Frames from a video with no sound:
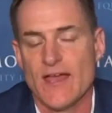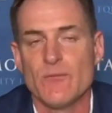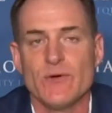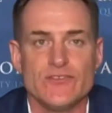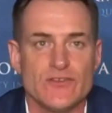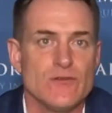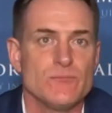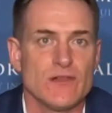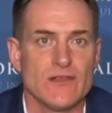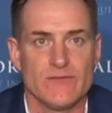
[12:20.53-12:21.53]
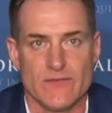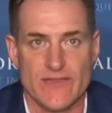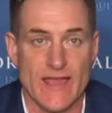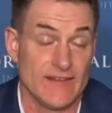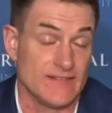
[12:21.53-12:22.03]
And we do believe
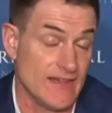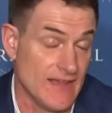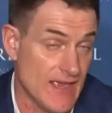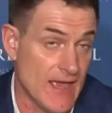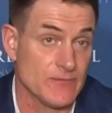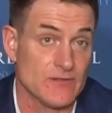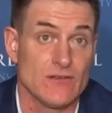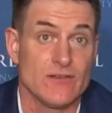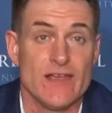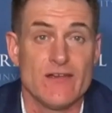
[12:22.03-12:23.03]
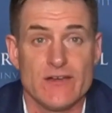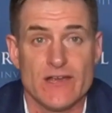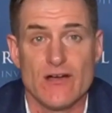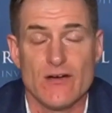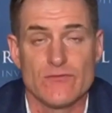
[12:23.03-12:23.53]
that is an absolute
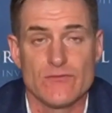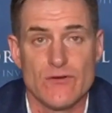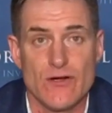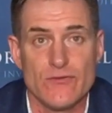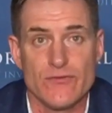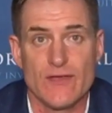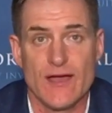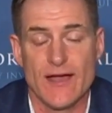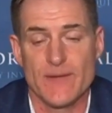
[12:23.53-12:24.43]
area of growth